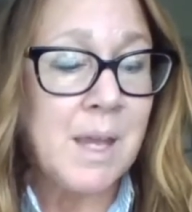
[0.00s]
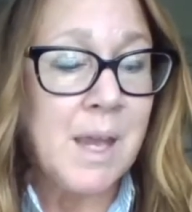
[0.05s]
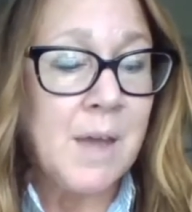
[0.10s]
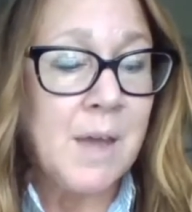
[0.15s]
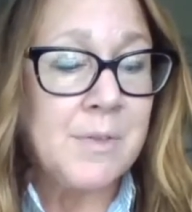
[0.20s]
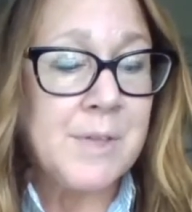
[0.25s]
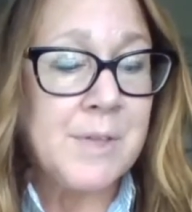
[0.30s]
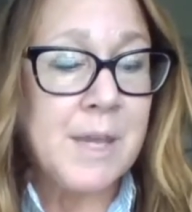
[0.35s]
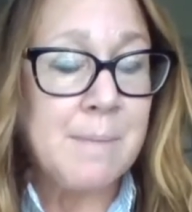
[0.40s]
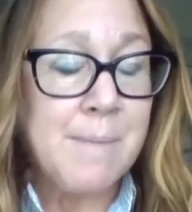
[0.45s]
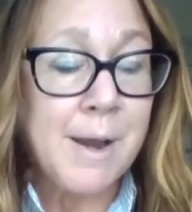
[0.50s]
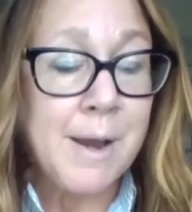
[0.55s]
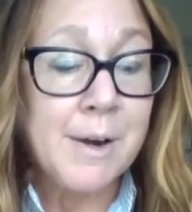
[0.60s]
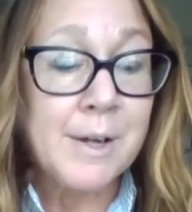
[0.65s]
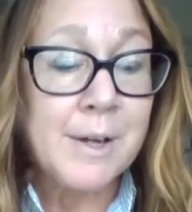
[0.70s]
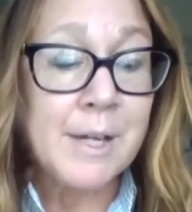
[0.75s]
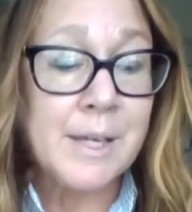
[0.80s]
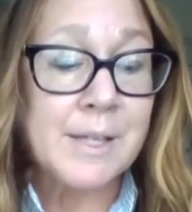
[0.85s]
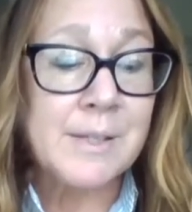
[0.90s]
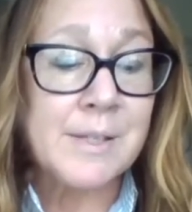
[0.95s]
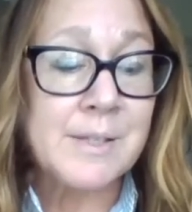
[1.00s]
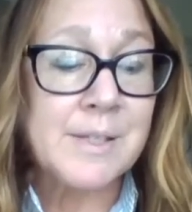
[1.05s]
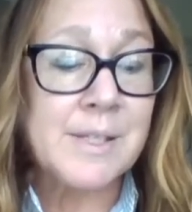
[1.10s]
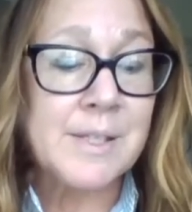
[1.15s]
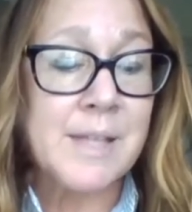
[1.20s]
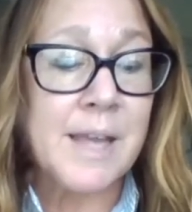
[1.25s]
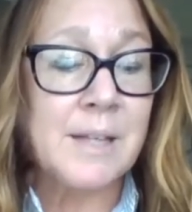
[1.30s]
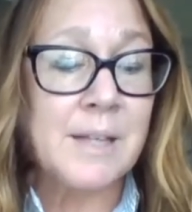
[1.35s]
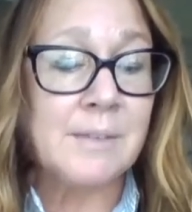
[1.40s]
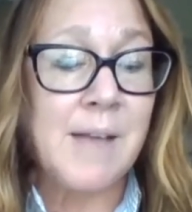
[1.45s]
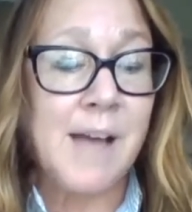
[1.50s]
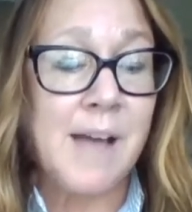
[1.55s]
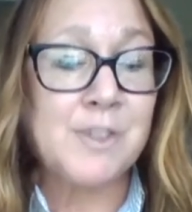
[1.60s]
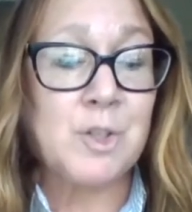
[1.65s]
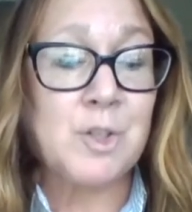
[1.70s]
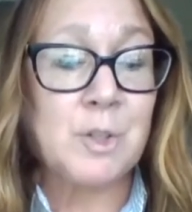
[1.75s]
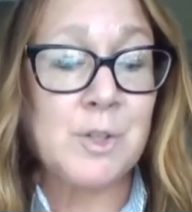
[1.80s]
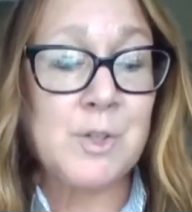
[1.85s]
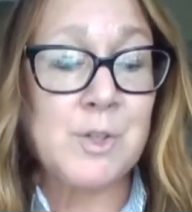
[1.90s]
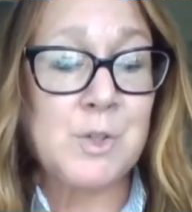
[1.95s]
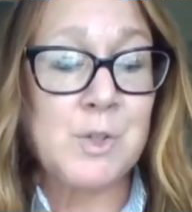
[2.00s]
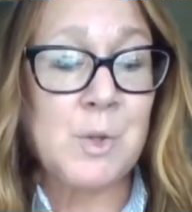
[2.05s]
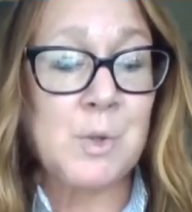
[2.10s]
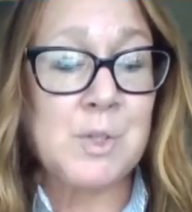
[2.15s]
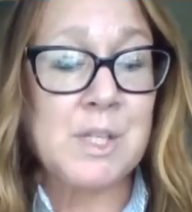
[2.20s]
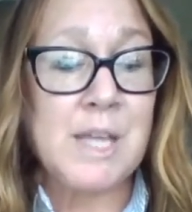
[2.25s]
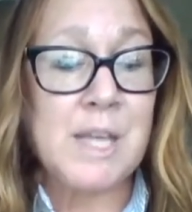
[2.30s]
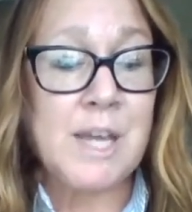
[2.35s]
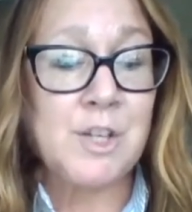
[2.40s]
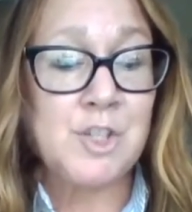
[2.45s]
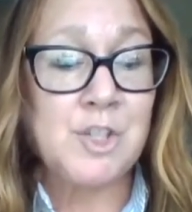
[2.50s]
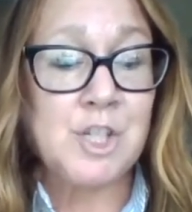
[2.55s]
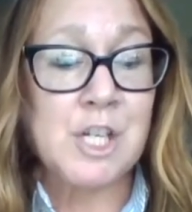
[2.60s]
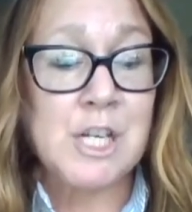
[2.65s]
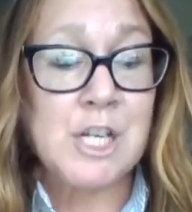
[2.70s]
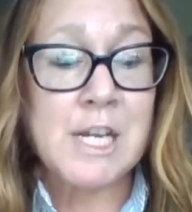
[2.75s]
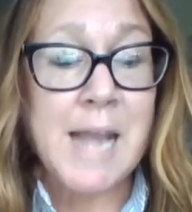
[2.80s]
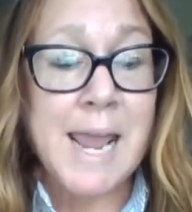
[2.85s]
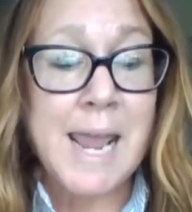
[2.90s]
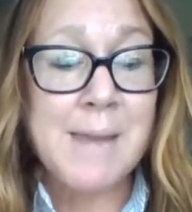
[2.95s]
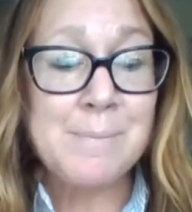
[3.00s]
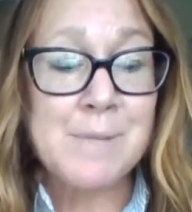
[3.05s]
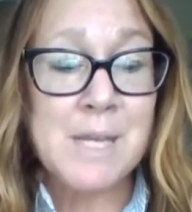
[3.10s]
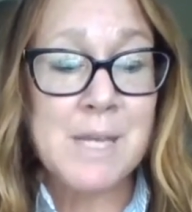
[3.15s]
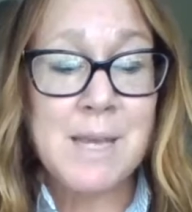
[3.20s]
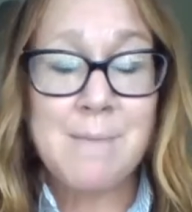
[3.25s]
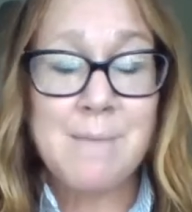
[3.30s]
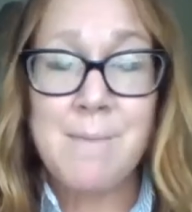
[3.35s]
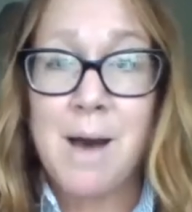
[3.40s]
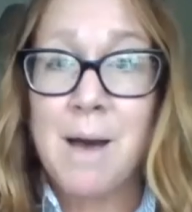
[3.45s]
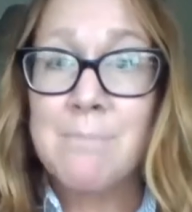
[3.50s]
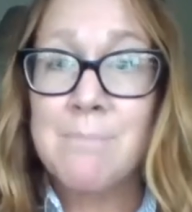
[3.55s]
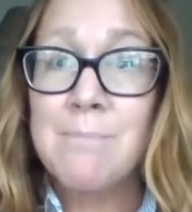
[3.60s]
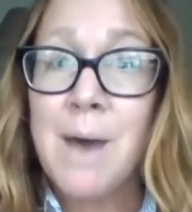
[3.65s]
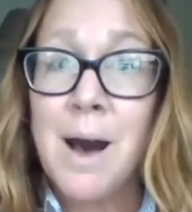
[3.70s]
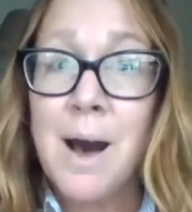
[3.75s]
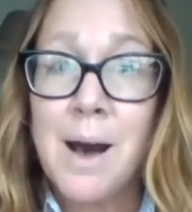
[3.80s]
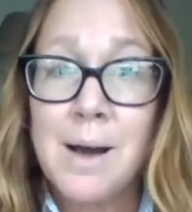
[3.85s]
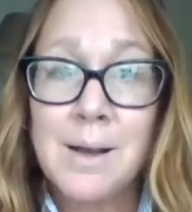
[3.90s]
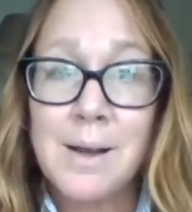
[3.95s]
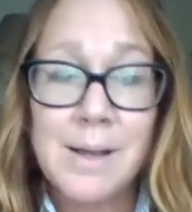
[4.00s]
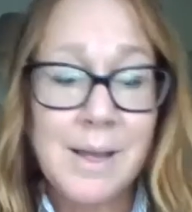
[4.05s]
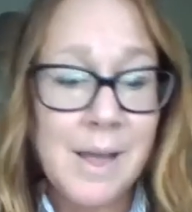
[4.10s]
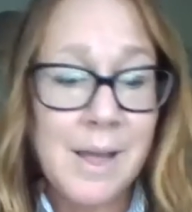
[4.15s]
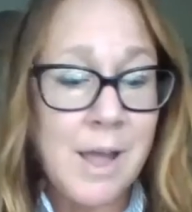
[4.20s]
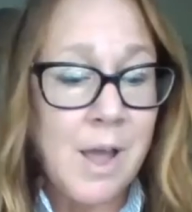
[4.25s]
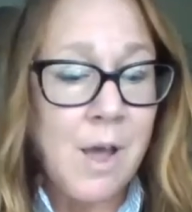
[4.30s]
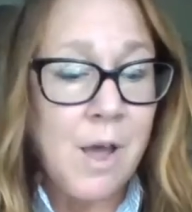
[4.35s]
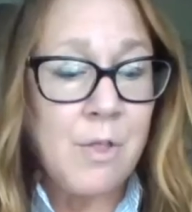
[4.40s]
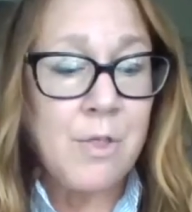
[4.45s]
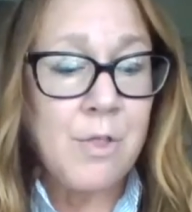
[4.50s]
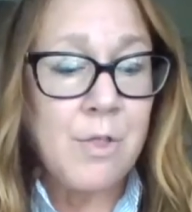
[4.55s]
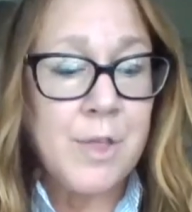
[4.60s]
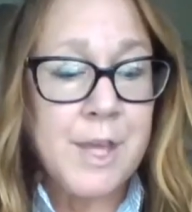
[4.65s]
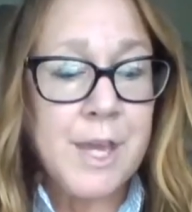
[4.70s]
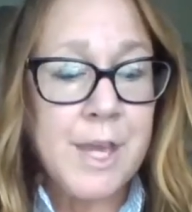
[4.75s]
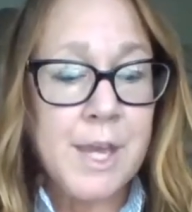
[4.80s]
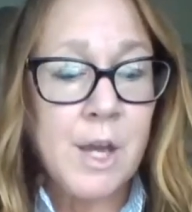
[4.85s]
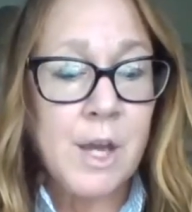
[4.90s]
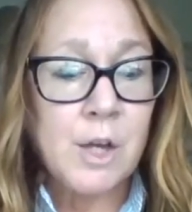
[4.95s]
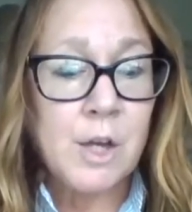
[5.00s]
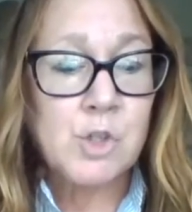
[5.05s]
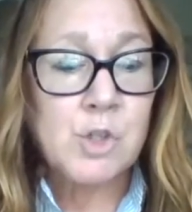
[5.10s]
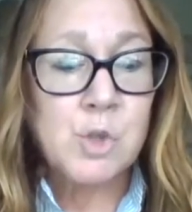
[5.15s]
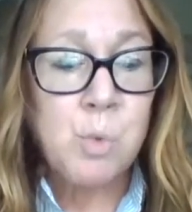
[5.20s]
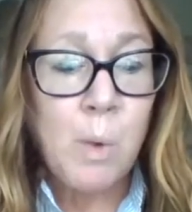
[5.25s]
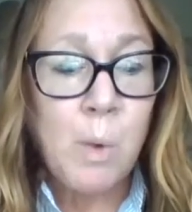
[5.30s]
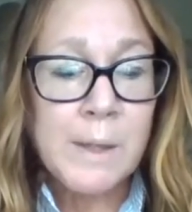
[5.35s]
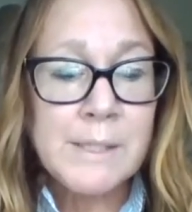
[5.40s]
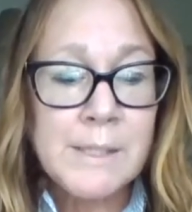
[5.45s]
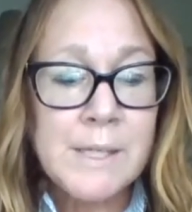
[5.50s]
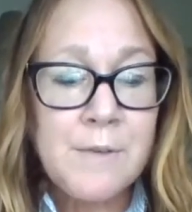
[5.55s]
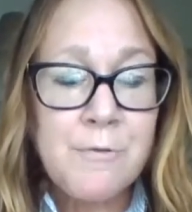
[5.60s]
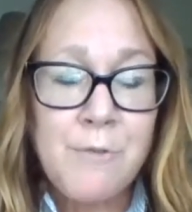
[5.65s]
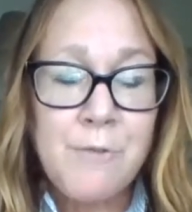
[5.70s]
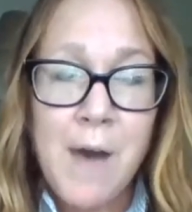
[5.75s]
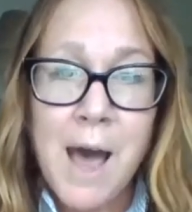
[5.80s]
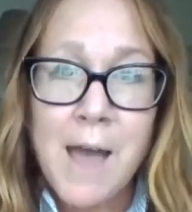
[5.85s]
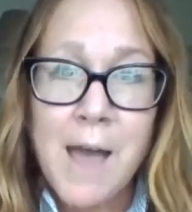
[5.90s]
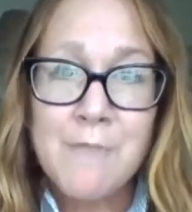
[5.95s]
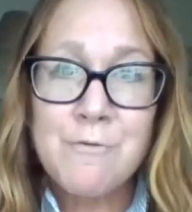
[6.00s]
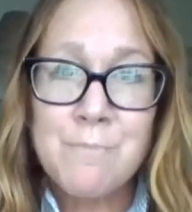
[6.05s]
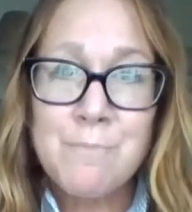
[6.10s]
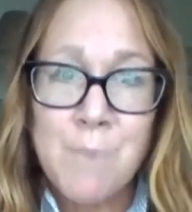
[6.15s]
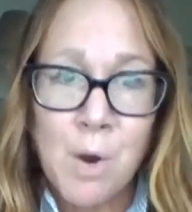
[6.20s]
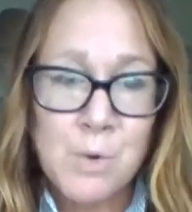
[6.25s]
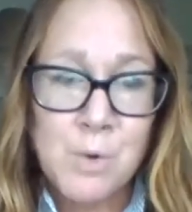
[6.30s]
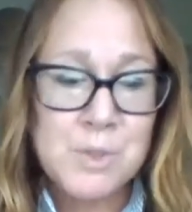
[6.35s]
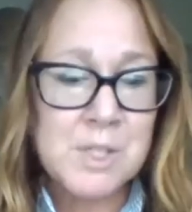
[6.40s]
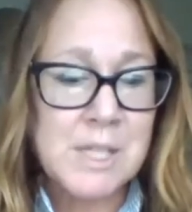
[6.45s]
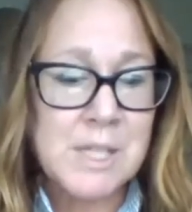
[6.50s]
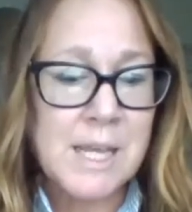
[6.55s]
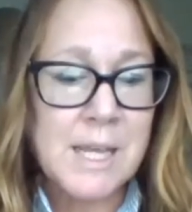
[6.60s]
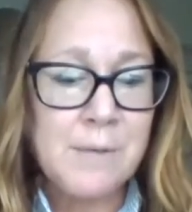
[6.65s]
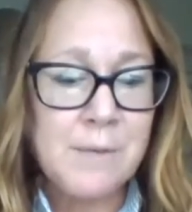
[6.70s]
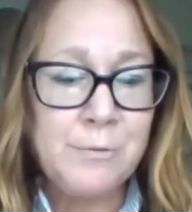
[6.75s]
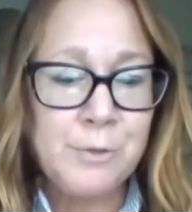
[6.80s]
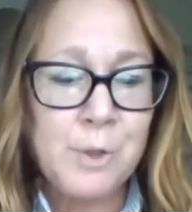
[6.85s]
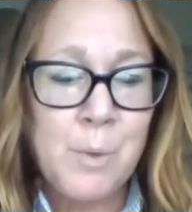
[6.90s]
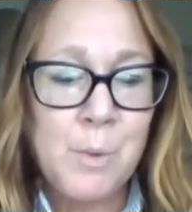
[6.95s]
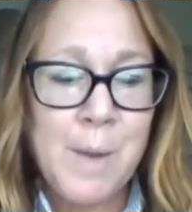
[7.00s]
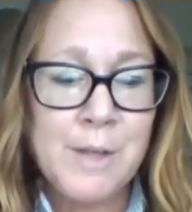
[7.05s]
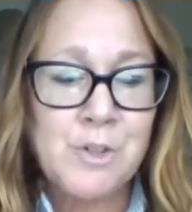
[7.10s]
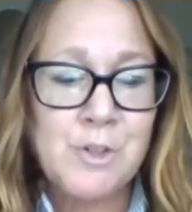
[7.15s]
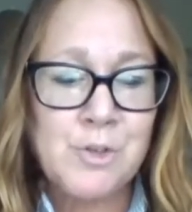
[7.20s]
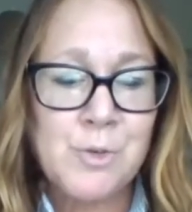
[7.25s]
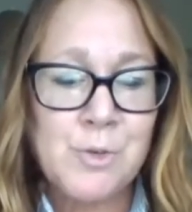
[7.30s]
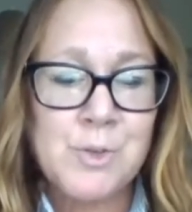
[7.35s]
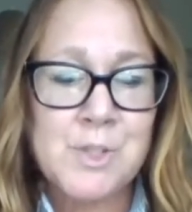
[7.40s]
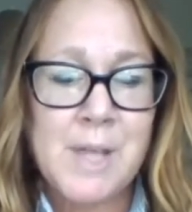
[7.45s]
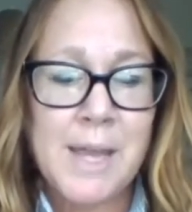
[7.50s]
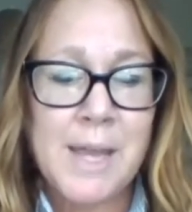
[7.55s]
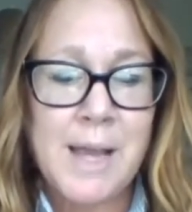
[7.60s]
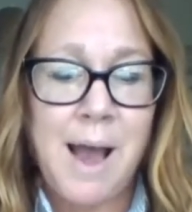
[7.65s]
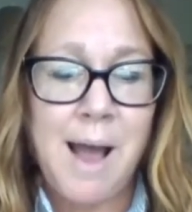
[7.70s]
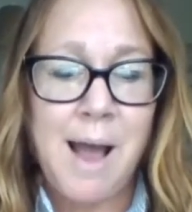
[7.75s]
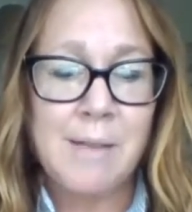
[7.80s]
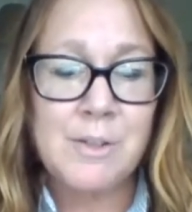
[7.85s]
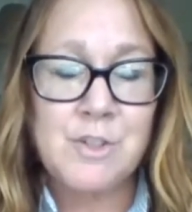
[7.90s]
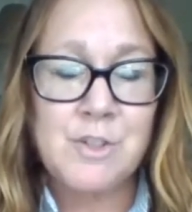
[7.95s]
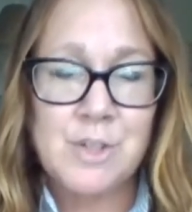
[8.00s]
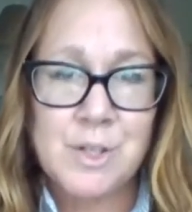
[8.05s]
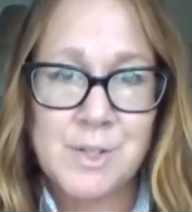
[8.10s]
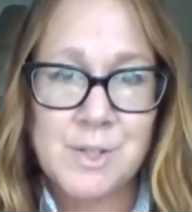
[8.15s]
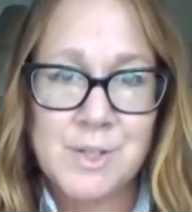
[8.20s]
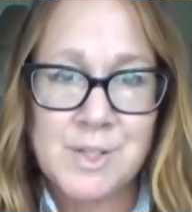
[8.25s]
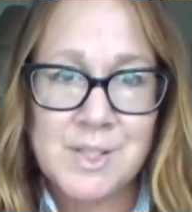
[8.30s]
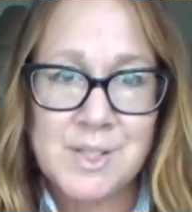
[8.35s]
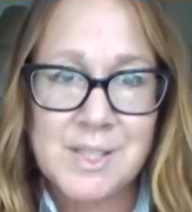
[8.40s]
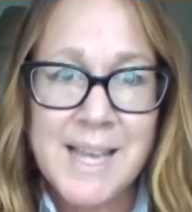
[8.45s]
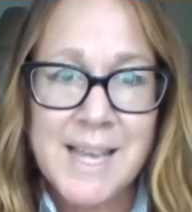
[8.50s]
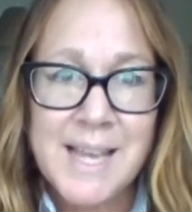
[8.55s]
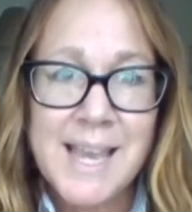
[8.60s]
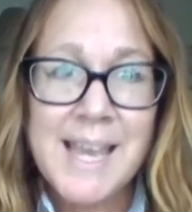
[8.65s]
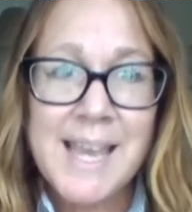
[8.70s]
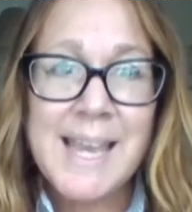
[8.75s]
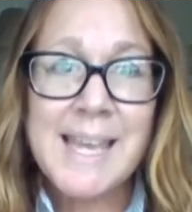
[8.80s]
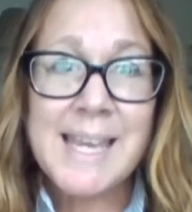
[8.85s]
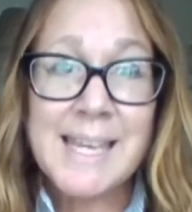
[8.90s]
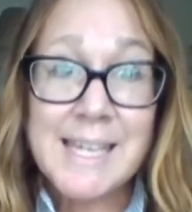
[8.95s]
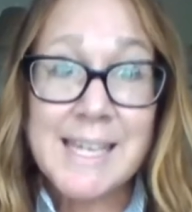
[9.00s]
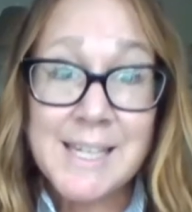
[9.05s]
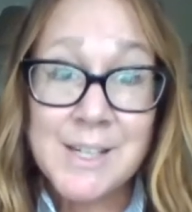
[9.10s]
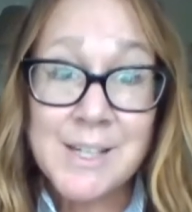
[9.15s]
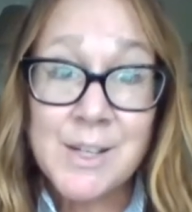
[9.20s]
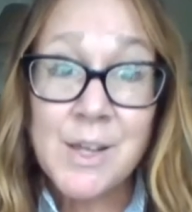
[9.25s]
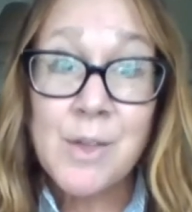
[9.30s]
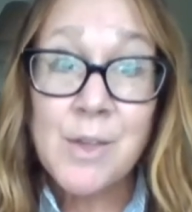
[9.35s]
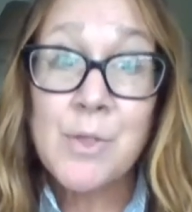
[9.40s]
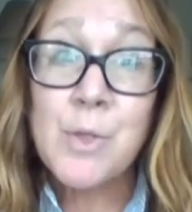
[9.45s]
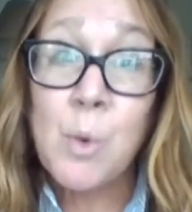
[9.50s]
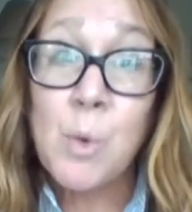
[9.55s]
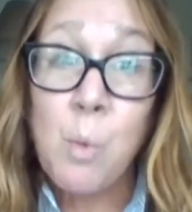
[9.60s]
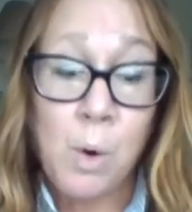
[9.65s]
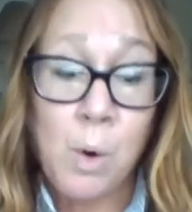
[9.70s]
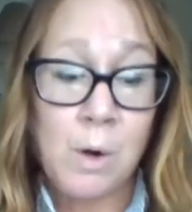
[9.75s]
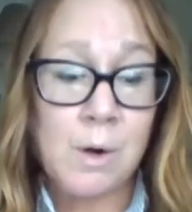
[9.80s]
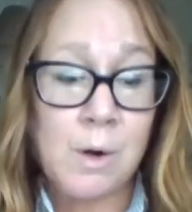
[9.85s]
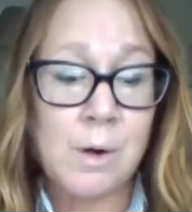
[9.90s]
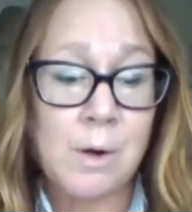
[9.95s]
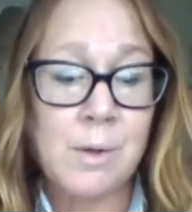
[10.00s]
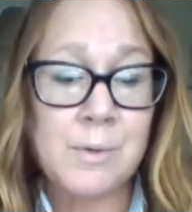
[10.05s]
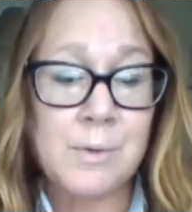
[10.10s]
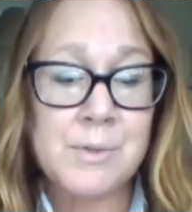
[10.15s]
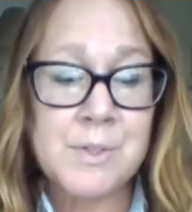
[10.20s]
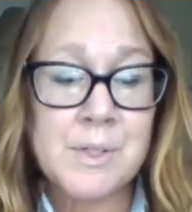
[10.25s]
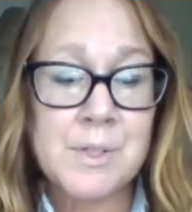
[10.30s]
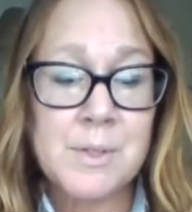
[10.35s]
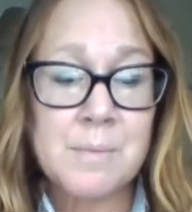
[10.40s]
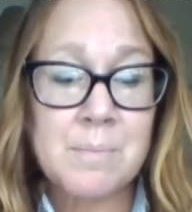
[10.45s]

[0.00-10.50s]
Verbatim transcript: the American Psychological Association named him among the 25 most influential psychologists in the world.